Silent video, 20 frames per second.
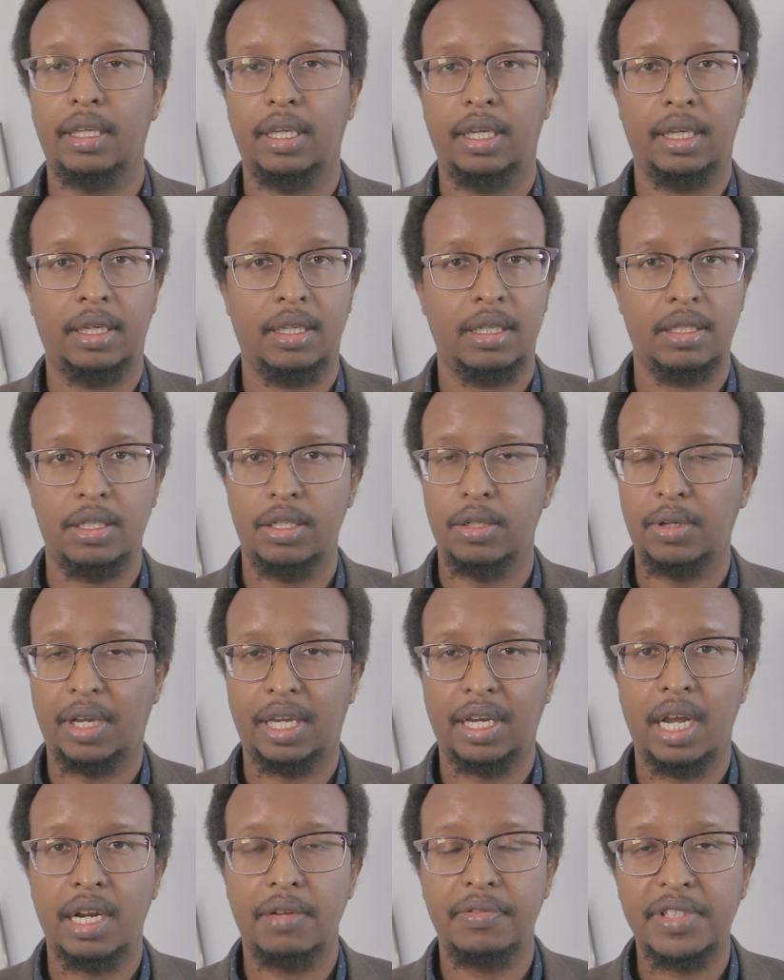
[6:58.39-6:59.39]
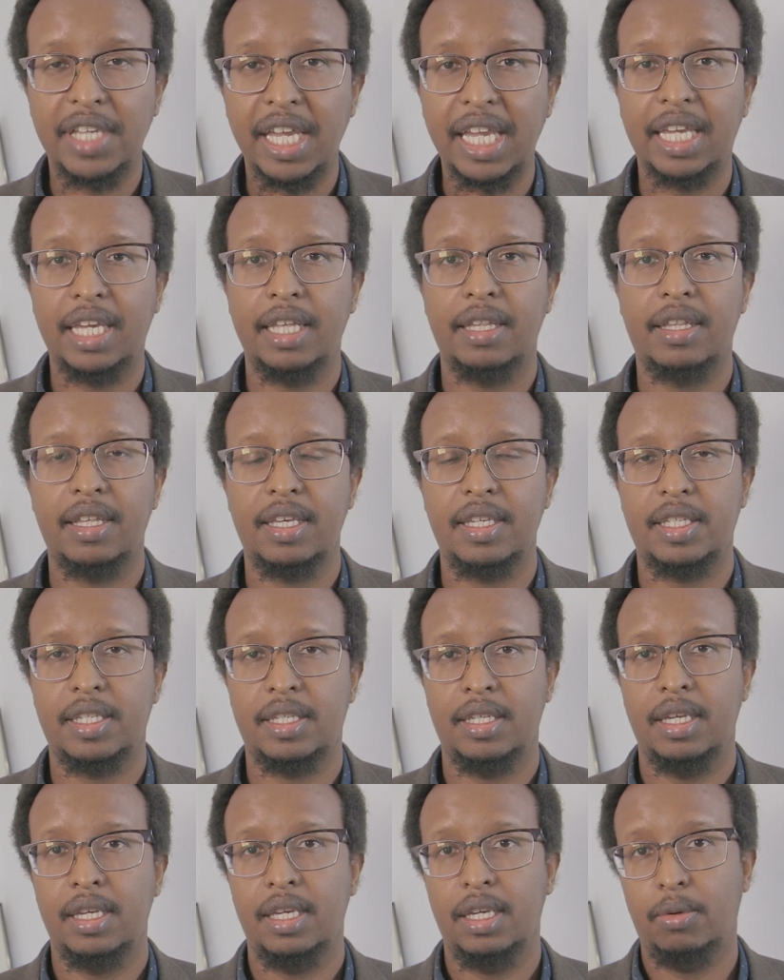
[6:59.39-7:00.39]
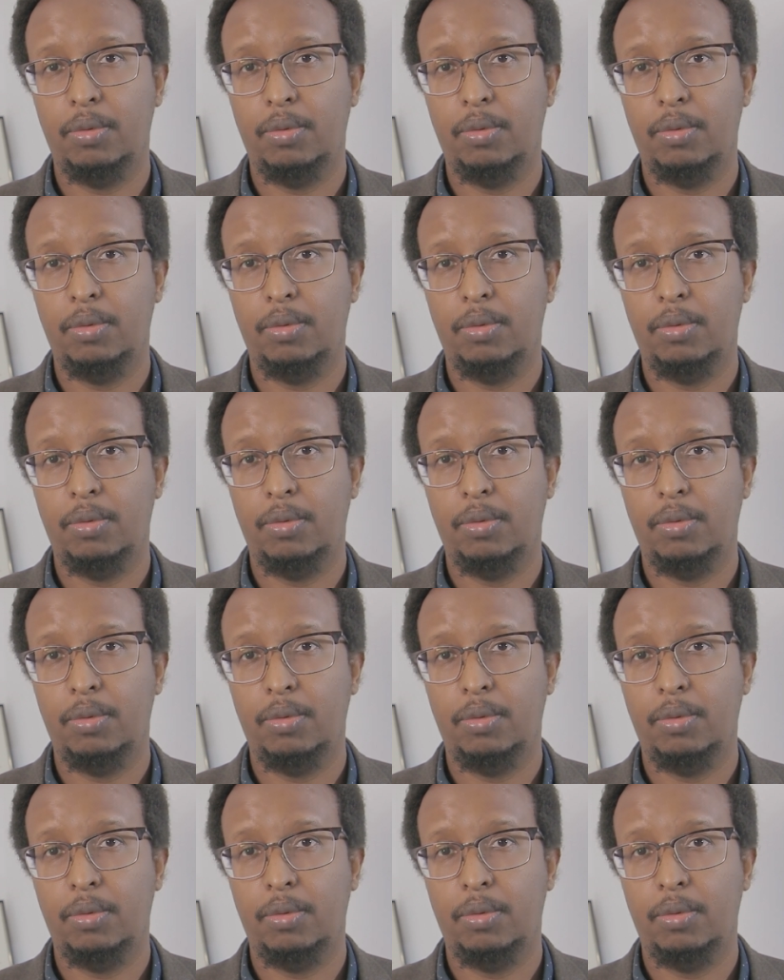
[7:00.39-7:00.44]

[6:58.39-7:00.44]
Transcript: kind of taking this,